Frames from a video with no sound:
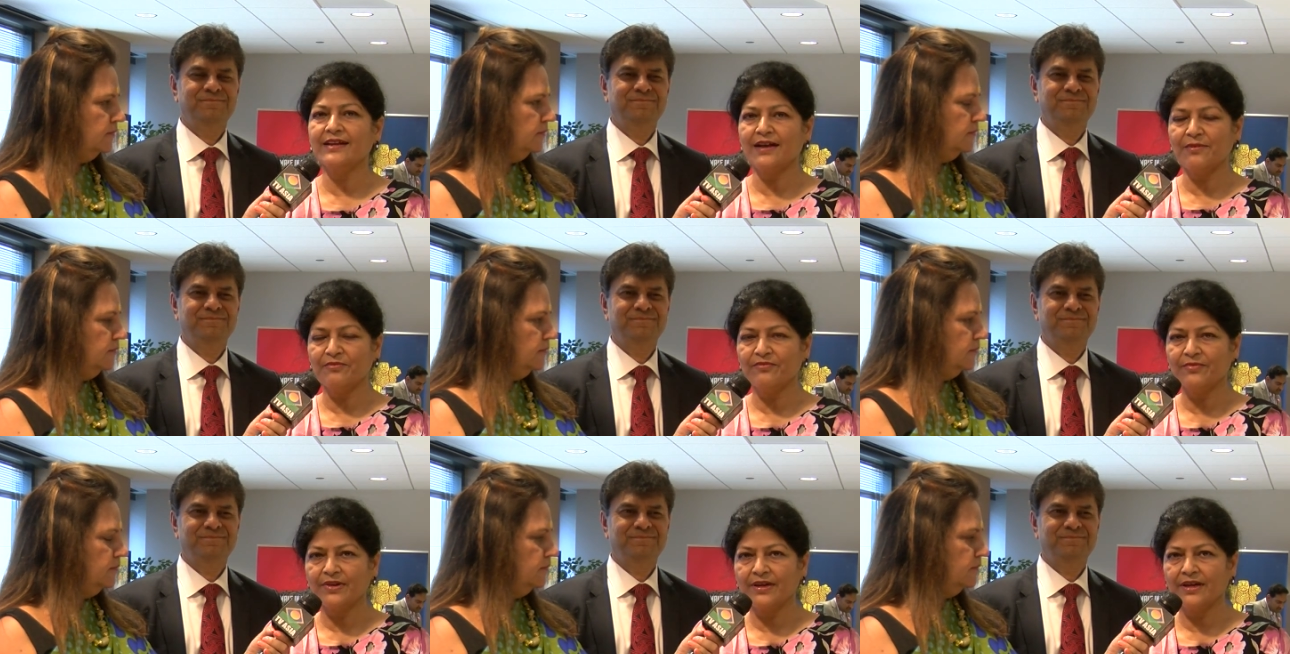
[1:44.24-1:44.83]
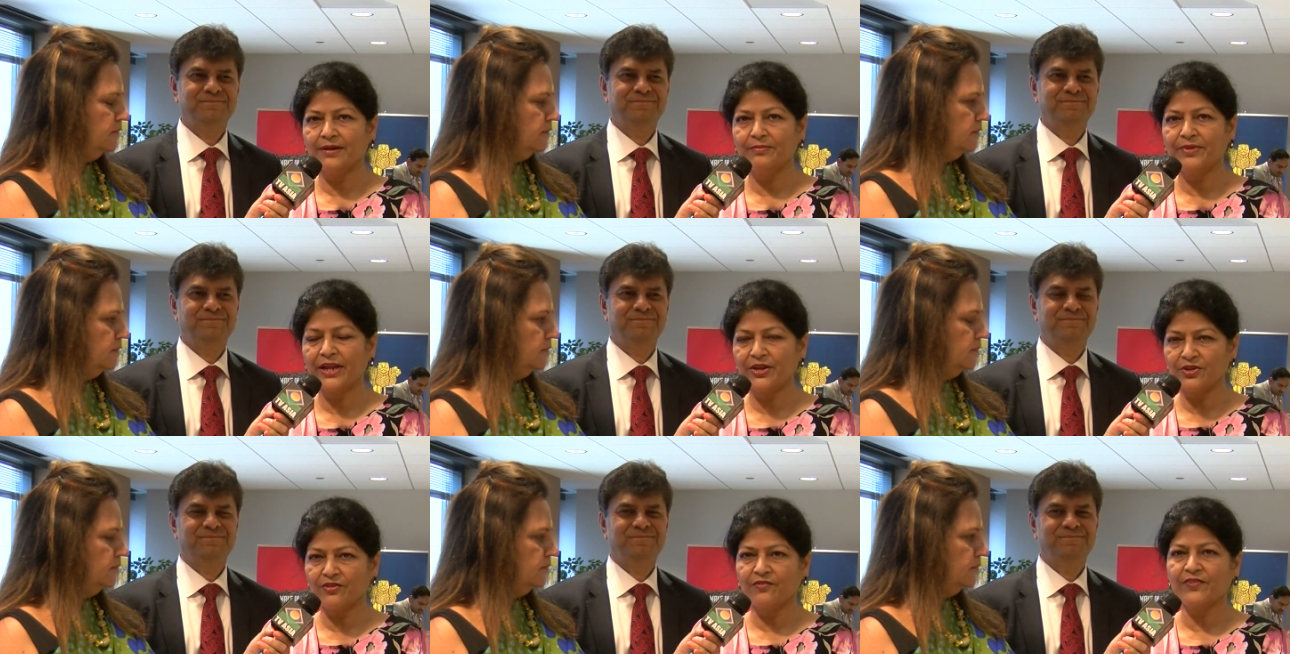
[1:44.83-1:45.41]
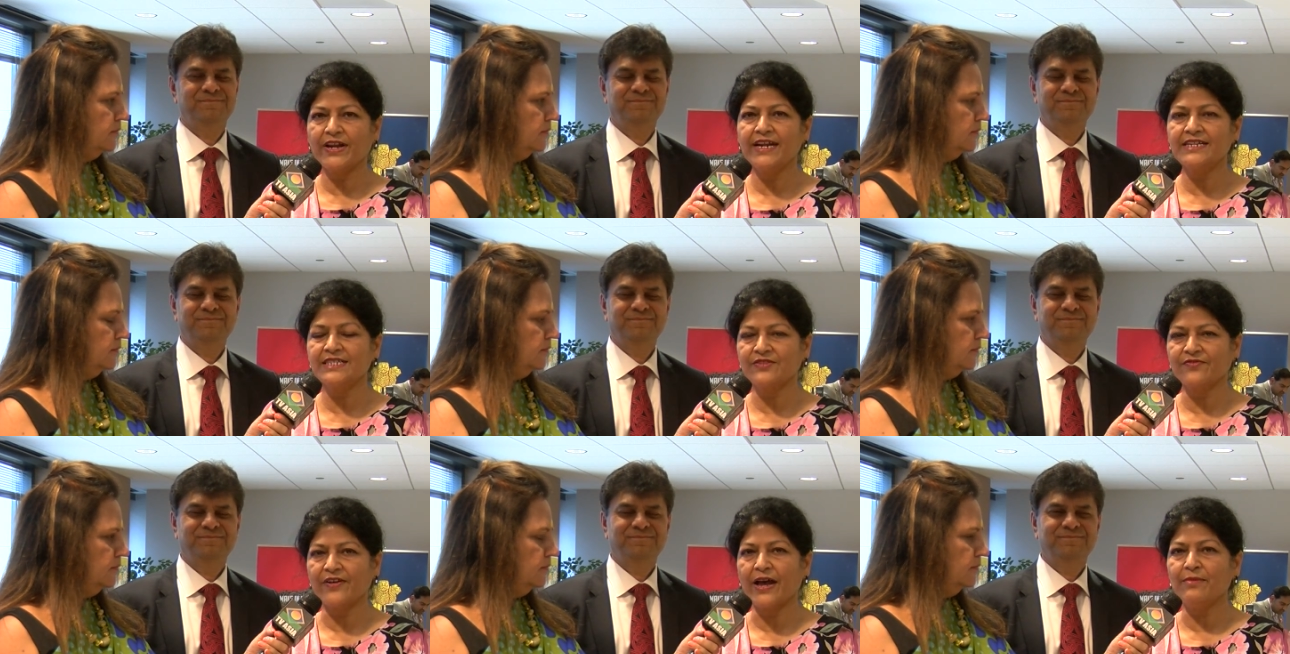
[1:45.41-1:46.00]
Speaker 1: come uh, bring your friends,
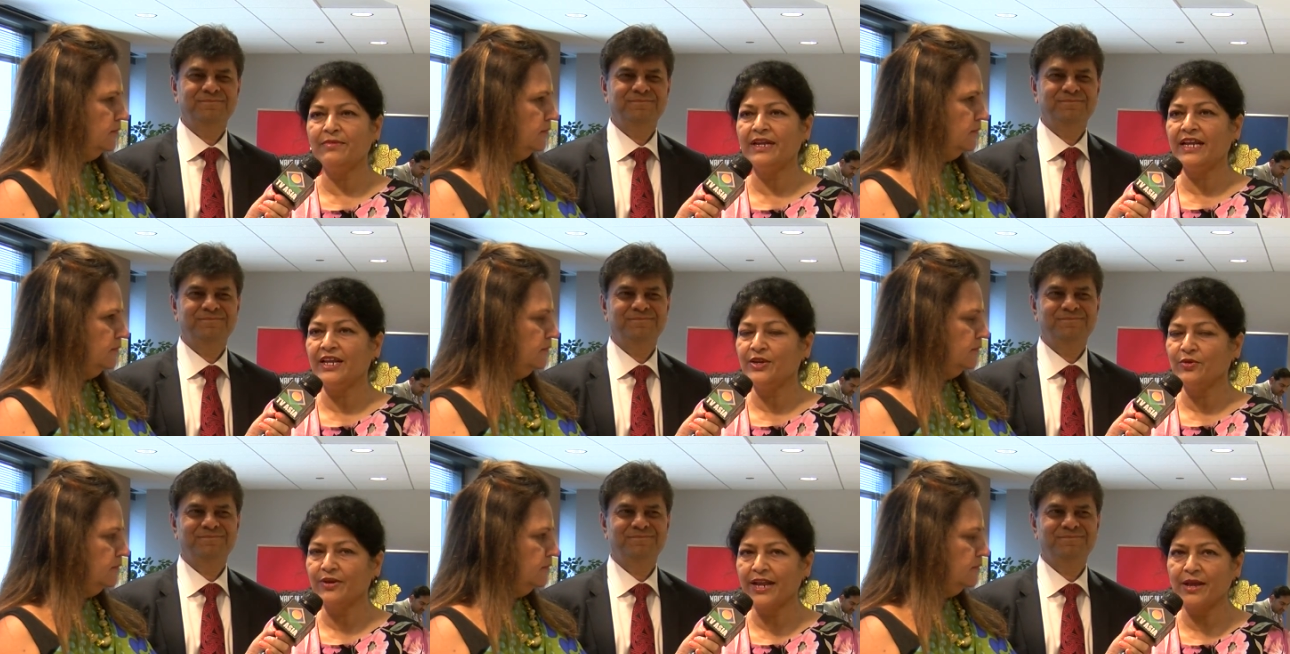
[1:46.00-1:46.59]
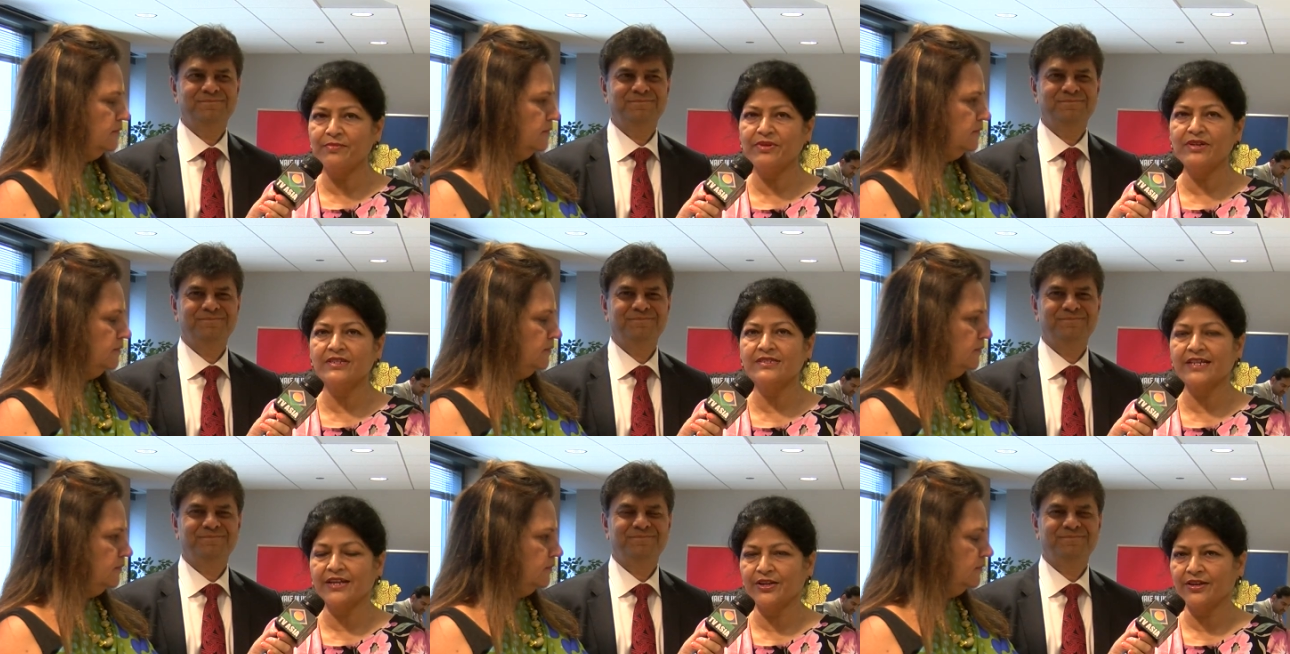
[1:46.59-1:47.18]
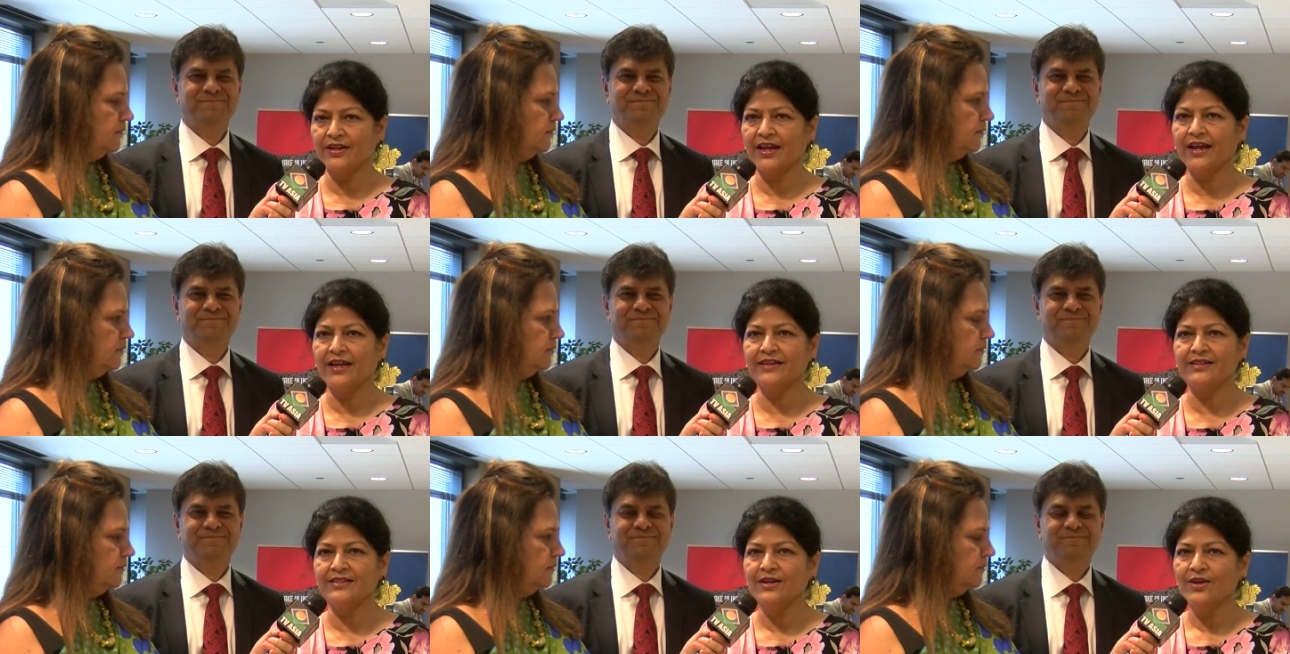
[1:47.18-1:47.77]
family, your neighbors, and,
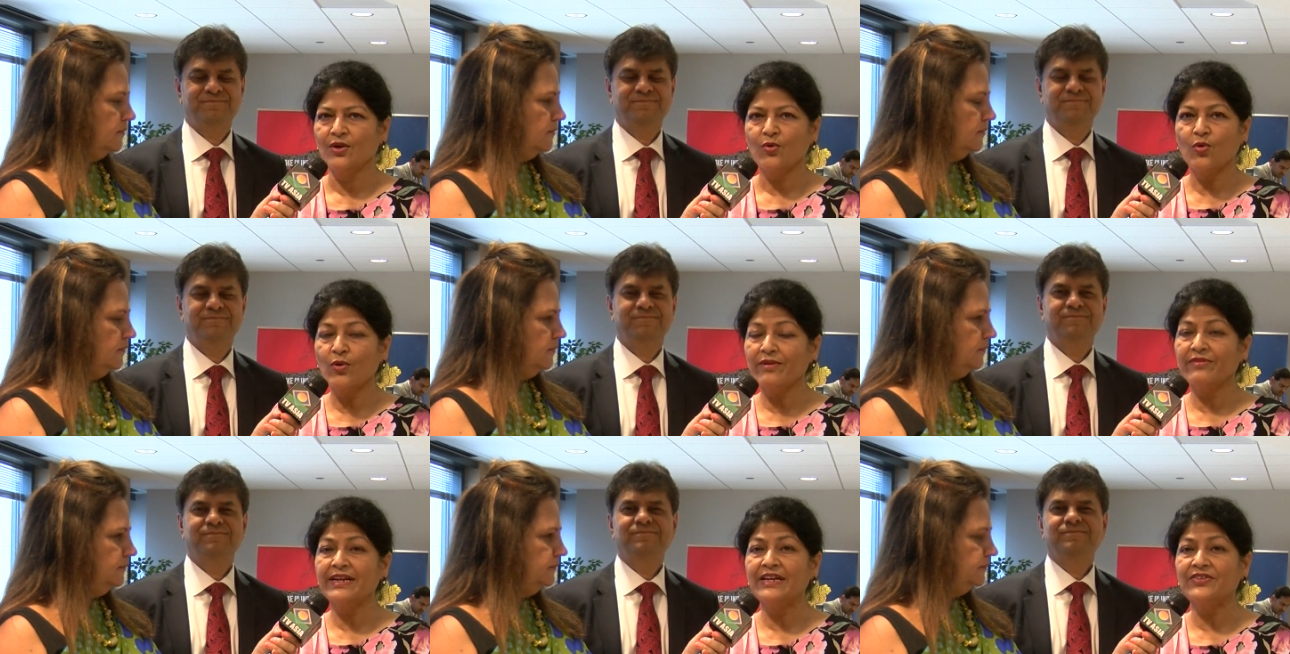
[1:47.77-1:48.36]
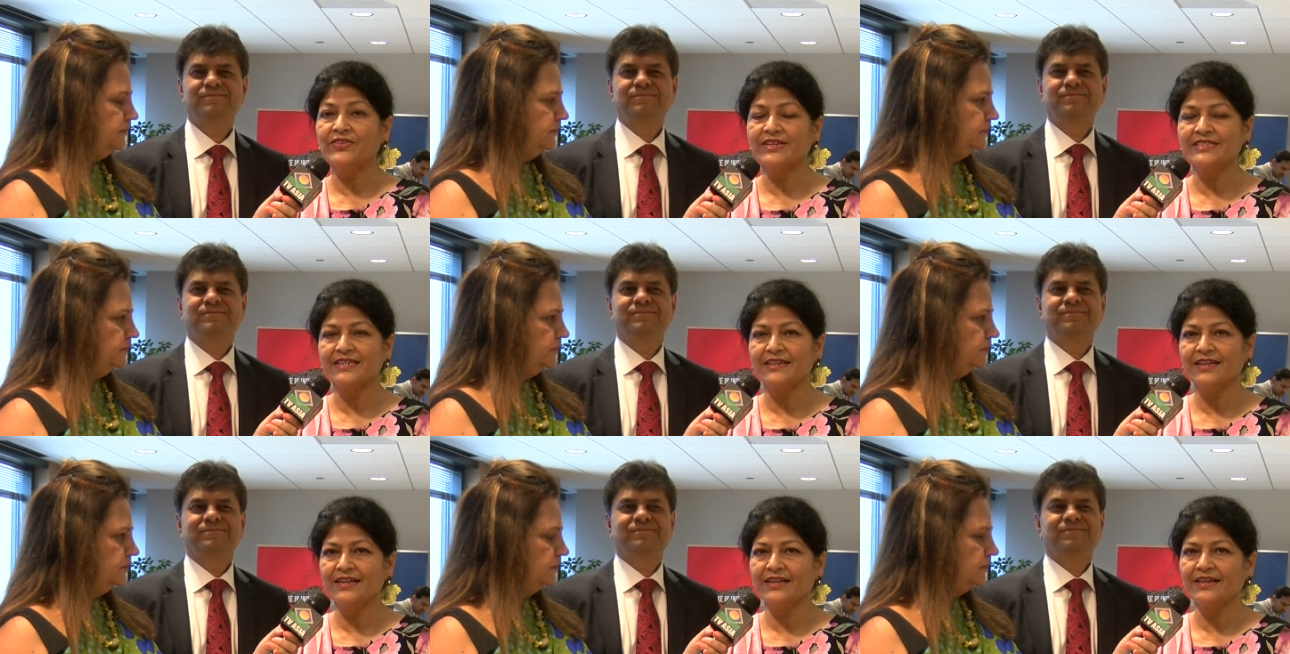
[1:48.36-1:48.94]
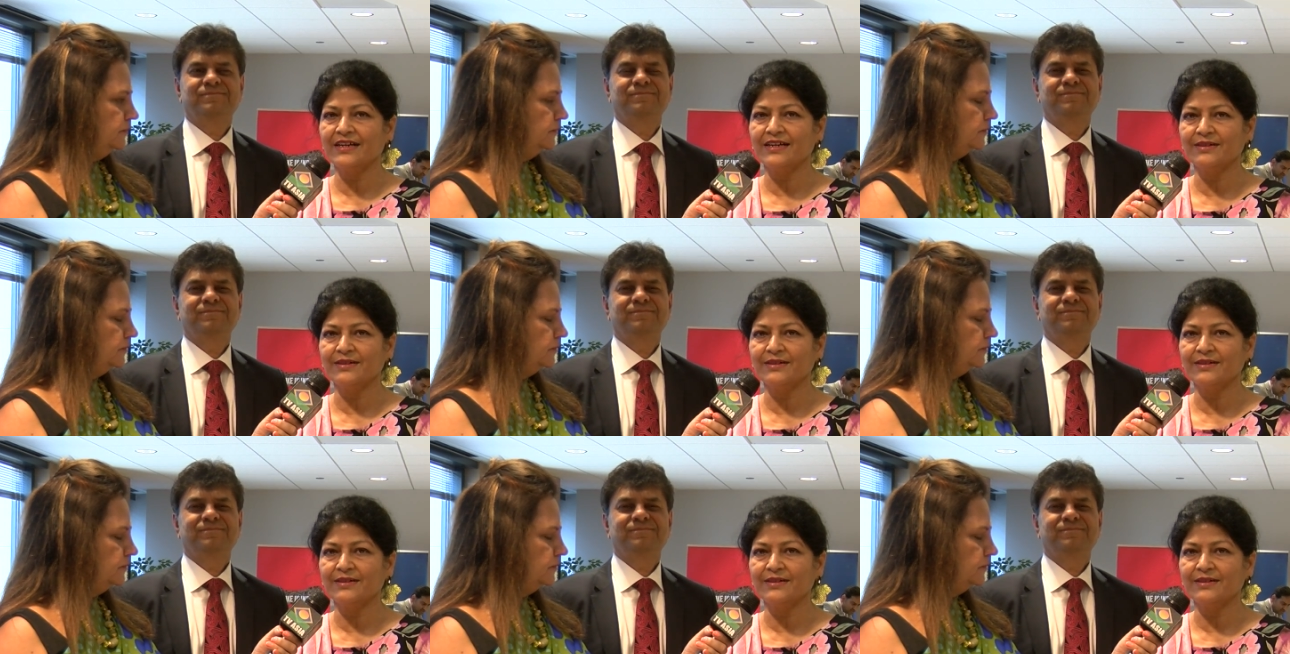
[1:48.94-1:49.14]
and whoever interested in